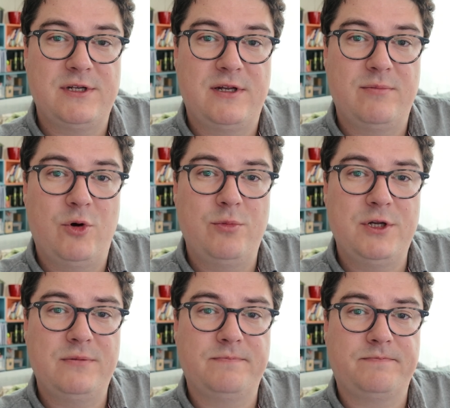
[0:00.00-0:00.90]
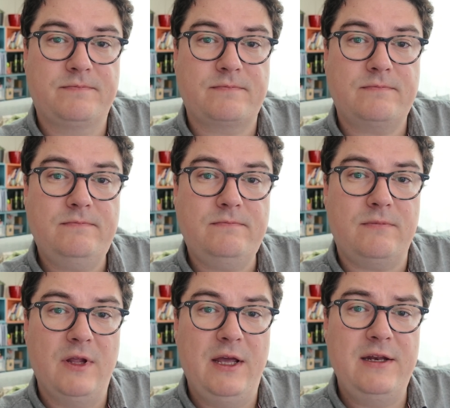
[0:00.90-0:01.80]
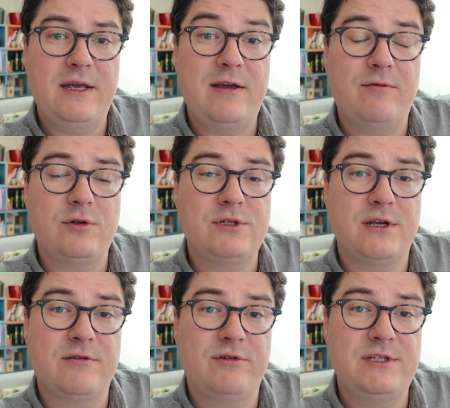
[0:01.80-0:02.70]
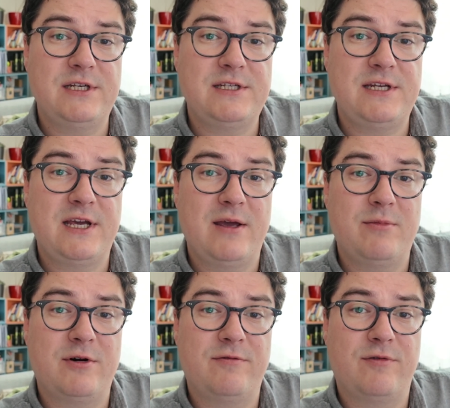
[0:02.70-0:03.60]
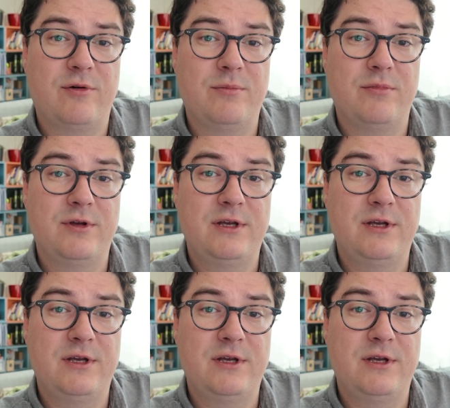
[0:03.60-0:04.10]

at the moment. And I have also a 360 camera from